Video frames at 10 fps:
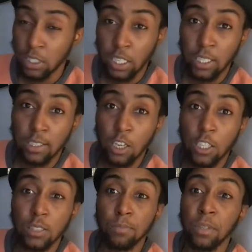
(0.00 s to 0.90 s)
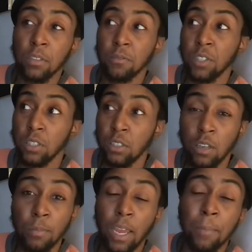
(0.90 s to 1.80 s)
And it does benefit
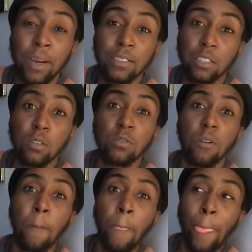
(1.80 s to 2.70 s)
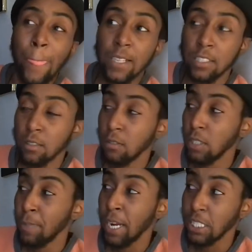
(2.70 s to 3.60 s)
them and myself
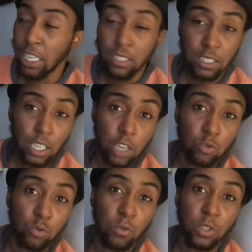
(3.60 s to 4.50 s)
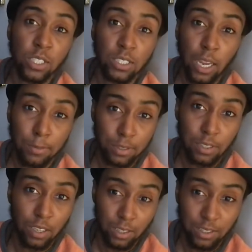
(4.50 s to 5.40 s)
to maintain a schedule for these types of
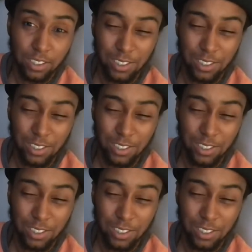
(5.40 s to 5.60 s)
things.